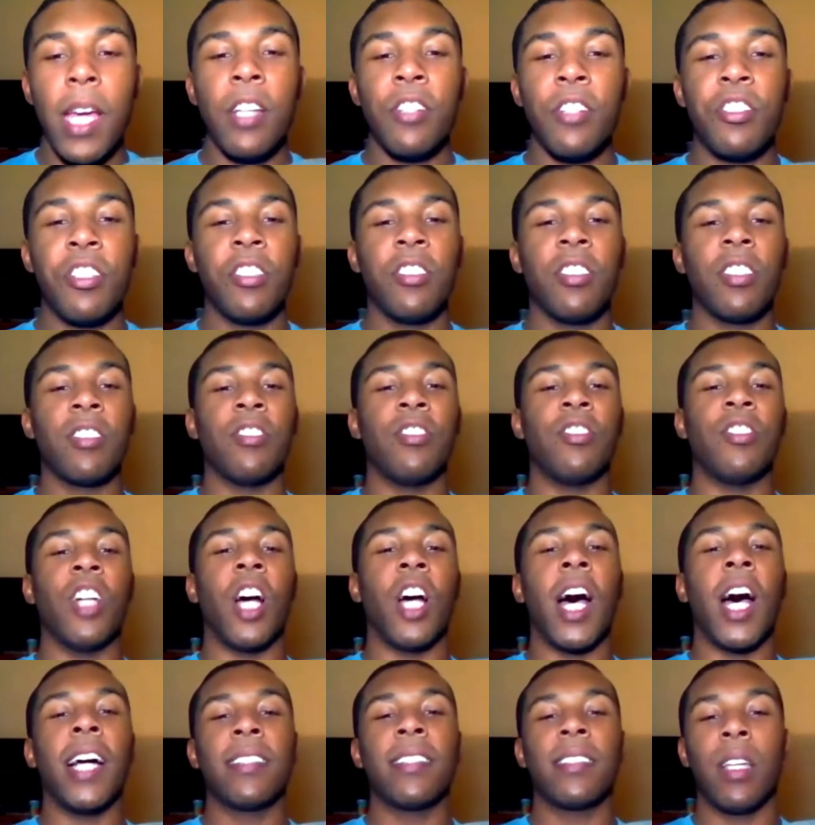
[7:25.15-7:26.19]
She's
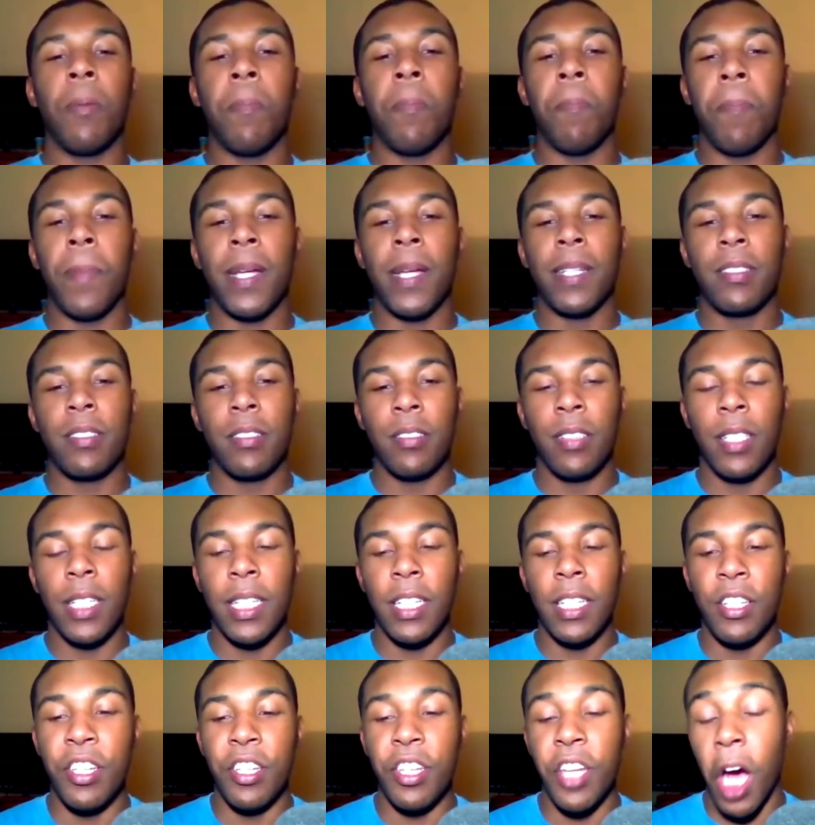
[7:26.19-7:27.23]
exhausted and
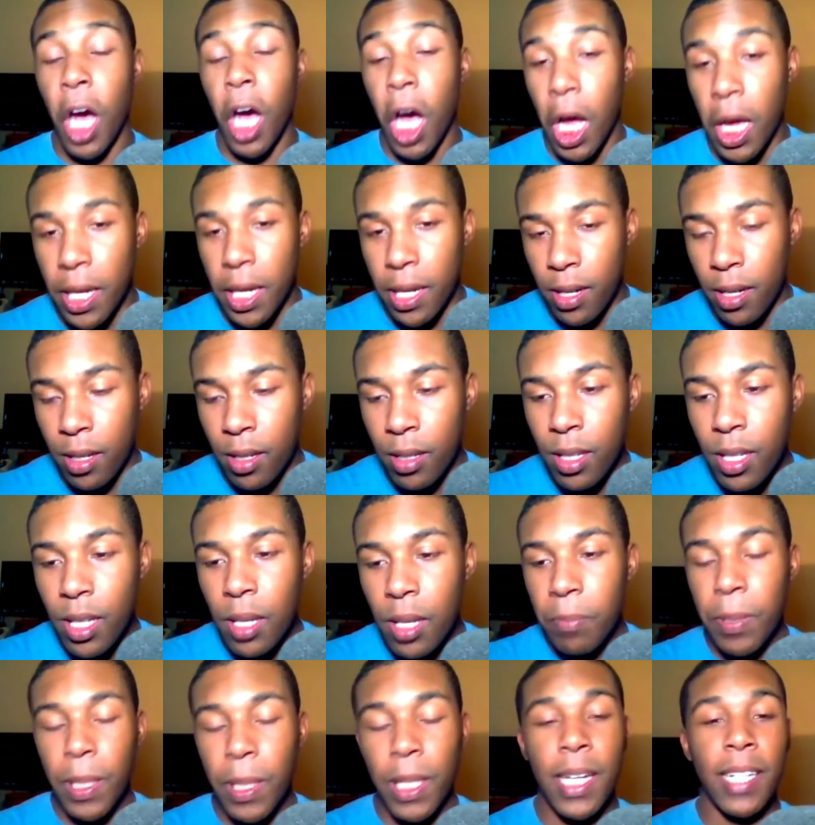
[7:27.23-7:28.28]
mentally done
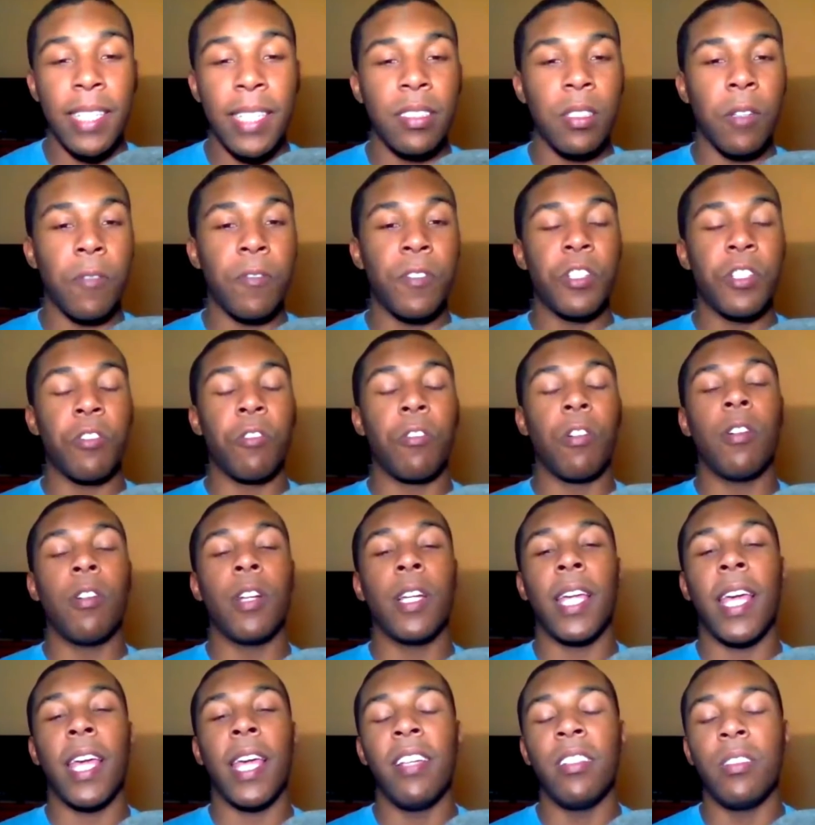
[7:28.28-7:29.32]
because of
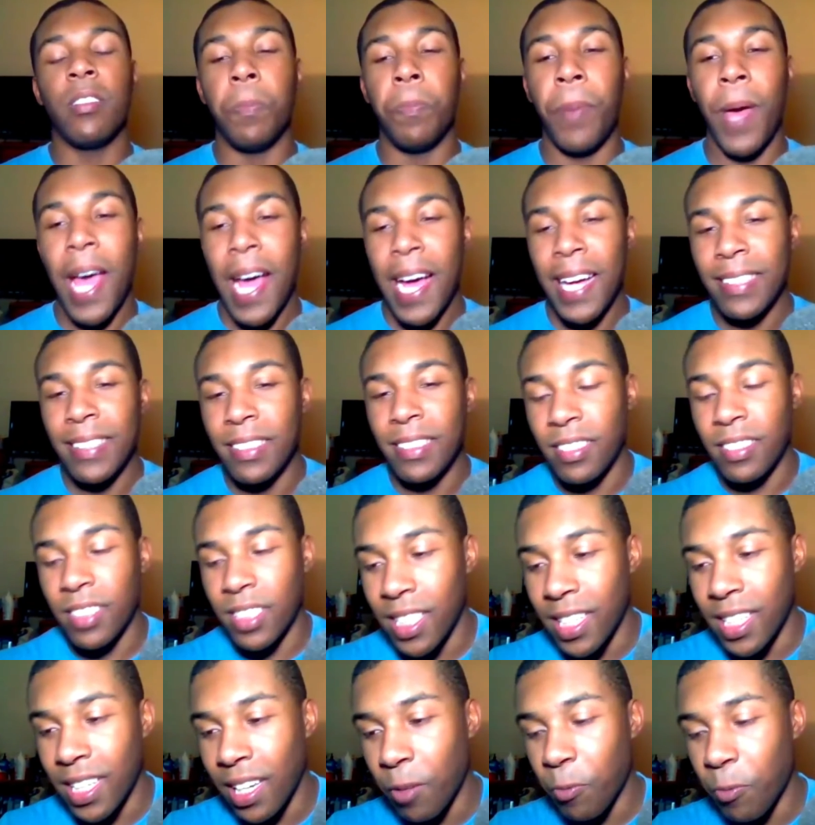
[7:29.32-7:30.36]
Shirogane's bad
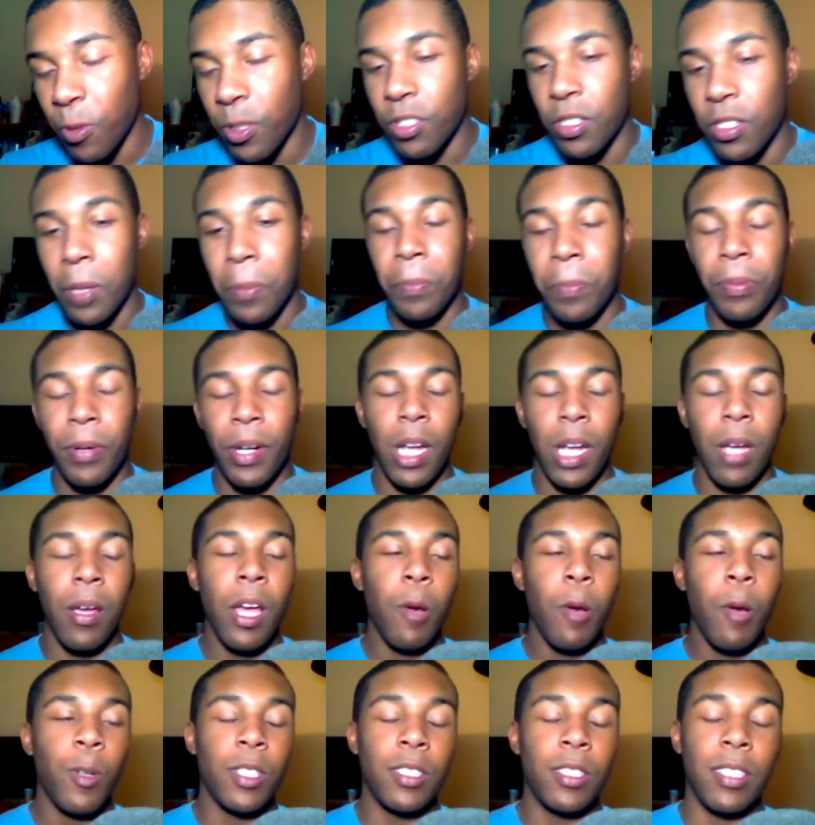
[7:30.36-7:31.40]
singing, which they bring up,
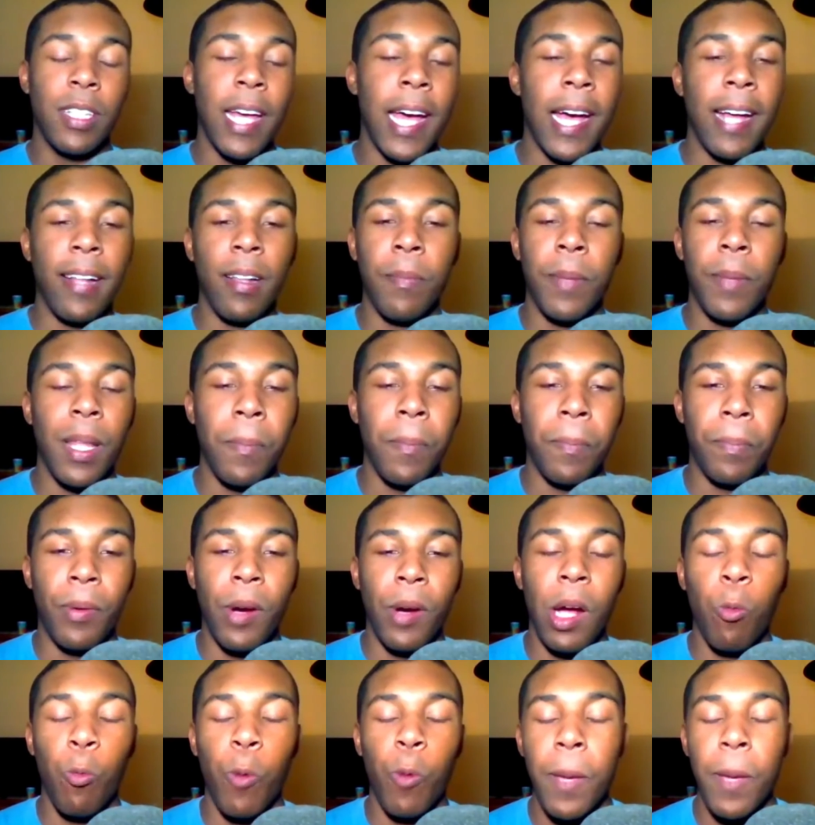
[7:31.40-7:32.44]
which is an element they
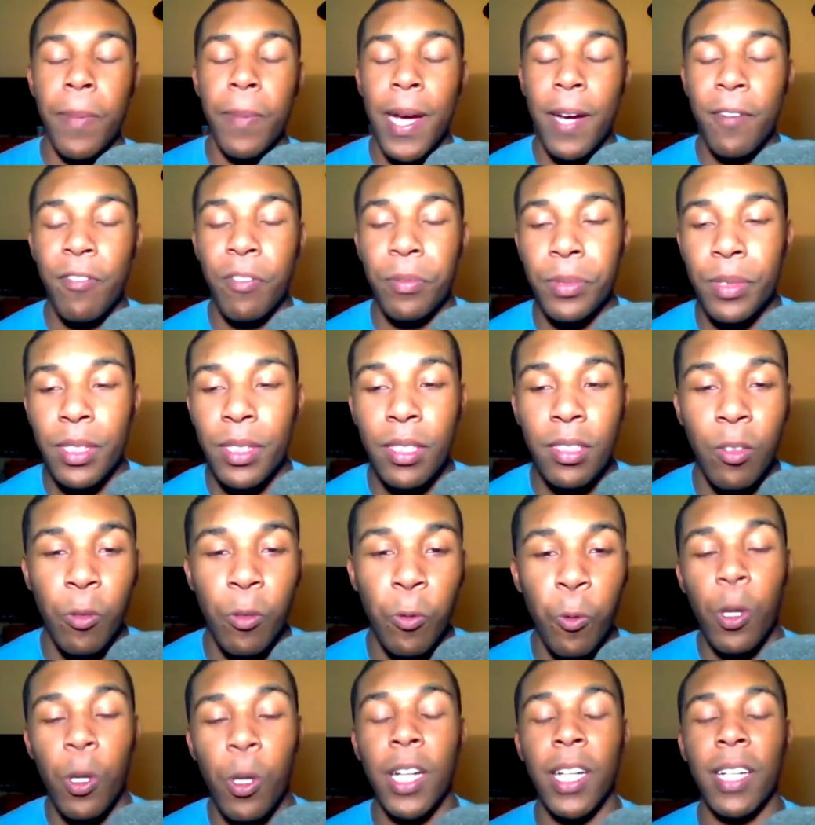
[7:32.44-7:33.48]
brought way back from
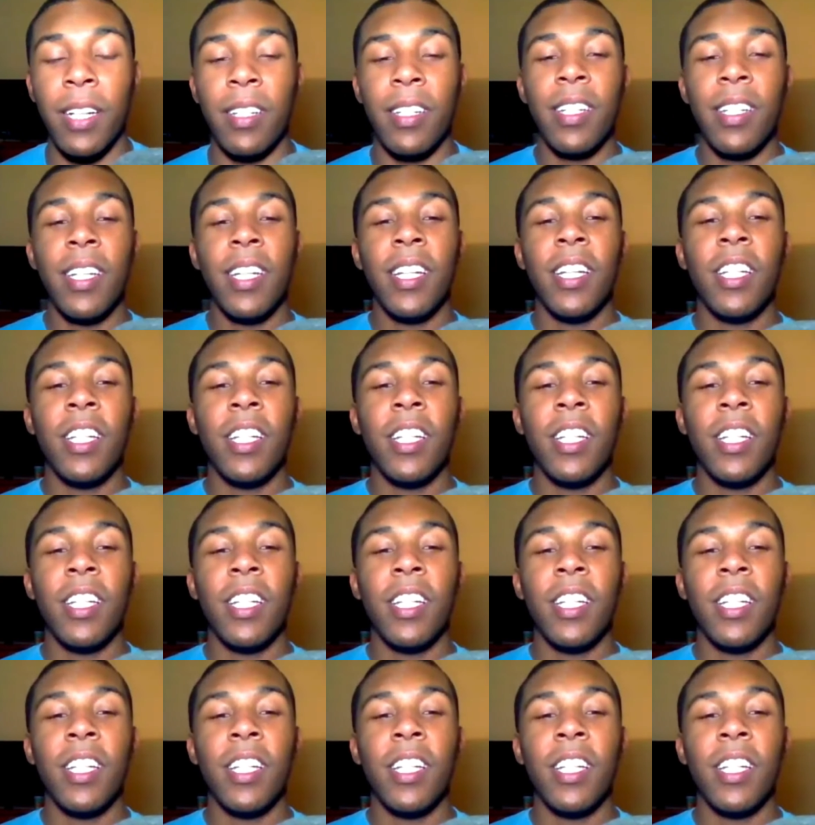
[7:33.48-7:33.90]
season one.